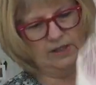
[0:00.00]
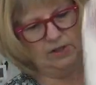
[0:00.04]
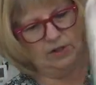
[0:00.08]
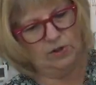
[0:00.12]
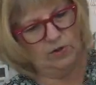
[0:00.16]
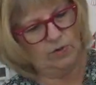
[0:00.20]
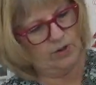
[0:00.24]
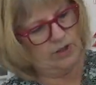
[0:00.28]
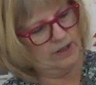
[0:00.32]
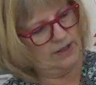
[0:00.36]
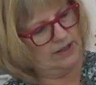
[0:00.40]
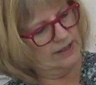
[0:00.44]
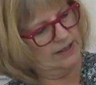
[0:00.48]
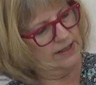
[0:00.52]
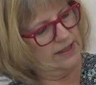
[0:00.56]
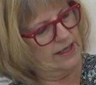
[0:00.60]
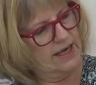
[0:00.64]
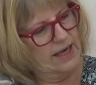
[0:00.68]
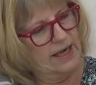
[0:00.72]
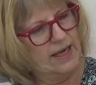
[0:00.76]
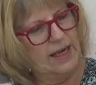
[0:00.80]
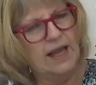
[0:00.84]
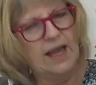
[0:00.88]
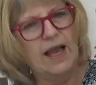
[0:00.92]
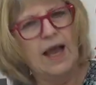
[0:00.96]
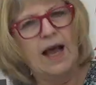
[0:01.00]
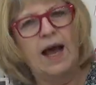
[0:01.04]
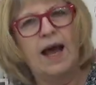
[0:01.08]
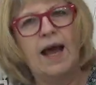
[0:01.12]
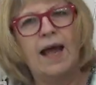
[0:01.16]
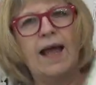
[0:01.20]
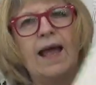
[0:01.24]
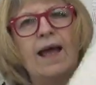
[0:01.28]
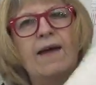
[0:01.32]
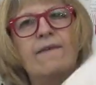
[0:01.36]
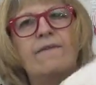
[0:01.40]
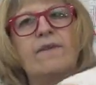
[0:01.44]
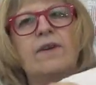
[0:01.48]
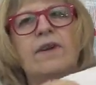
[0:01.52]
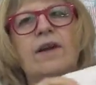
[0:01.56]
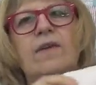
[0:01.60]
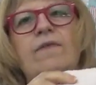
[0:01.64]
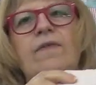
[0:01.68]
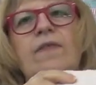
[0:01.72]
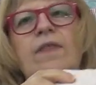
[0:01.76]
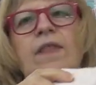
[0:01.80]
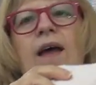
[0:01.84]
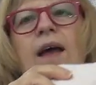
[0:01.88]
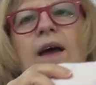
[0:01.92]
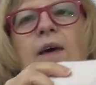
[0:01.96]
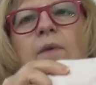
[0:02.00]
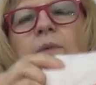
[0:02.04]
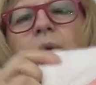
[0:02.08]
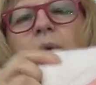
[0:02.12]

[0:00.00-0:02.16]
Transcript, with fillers: So you can see I have enough of that